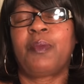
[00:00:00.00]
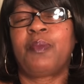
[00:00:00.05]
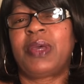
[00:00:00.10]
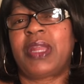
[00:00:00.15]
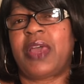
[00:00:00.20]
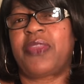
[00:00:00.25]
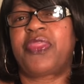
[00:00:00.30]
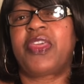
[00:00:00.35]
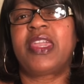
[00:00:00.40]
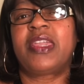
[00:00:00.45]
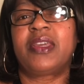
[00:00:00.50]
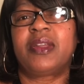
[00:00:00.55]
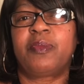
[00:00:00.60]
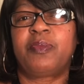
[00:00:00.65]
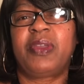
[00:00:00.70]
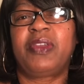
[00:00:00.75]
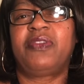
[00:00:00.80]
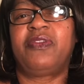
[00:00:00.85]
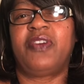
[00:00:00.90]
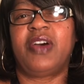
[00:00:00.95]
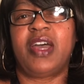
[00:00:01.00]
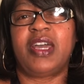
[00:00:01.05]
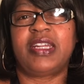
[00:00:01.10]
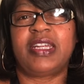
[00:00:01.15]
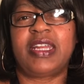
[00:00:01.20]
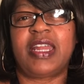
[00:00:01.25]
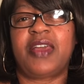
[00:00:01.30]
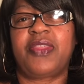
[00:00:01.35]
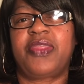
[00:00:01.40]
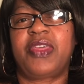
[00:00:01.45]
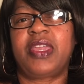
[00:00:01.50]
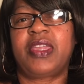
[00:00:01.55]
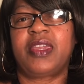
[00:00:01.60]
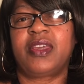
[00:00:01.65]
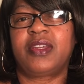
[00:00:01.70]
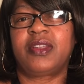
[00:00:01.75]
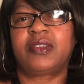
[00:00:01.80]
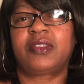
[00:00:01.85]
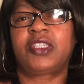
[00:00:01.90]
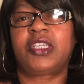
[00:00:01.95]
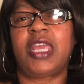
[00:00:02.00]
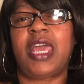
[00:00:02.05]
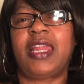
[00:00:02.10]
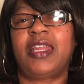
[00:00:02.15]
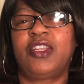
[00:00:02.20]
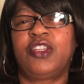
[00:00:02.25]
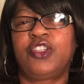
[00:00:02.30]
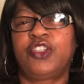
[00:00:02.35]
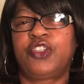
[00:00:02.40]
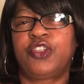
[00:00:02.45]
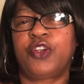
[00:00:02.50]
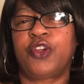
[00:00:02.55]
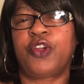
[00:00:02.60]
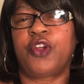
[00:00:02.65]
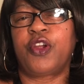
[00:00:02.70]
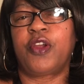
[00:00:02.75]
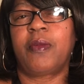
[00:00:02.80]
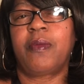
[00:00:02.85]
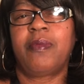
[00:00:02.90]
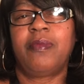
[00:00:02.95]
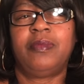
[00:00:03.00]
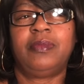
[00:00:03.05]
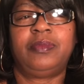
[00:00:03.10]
But I think it'll be fun, and I think it'll challenge your